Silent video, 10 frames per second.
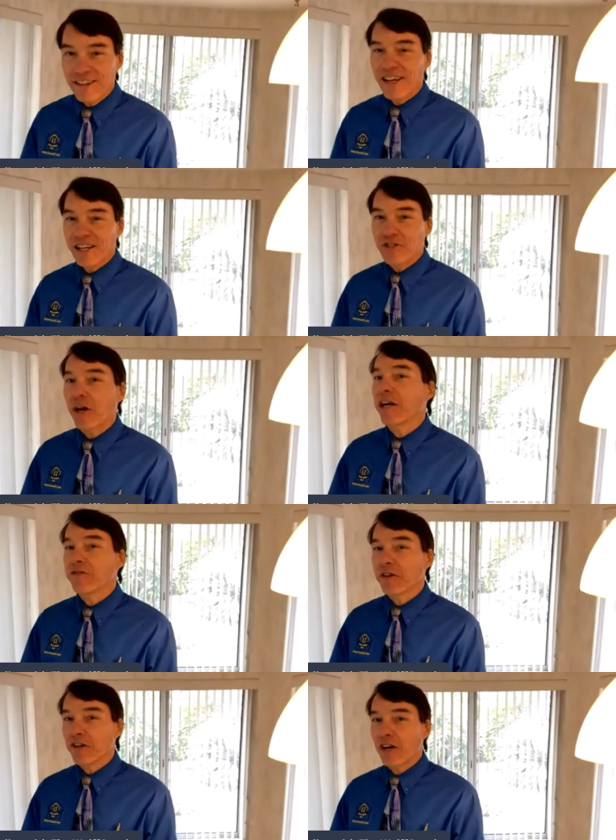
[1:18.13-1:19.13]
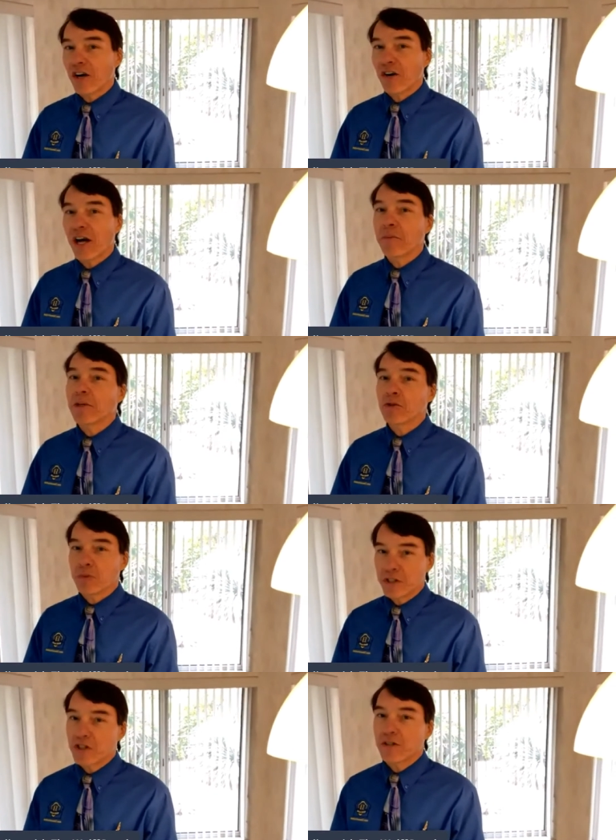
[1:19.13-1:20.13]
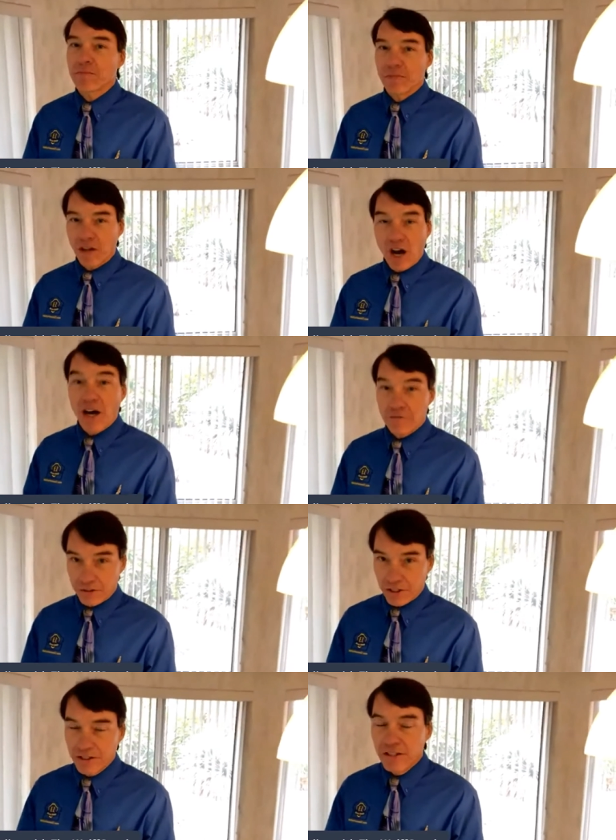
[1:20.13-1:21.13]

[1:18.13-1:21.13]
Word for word: and trying to figure out how much we should offer.